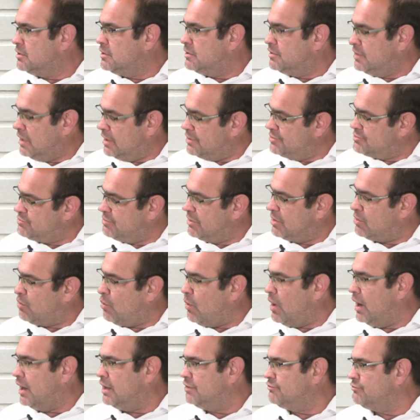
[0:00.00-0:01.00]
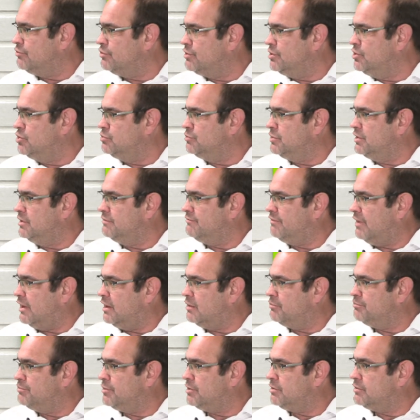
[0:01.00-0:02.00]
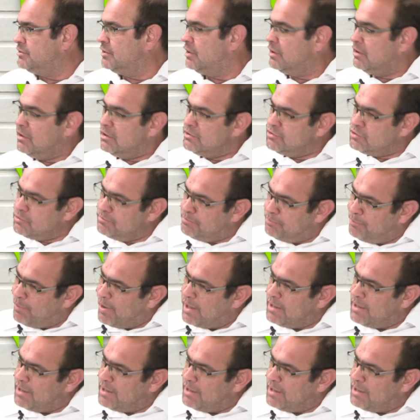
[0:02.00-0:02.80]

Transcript: that is required for the human development, to pay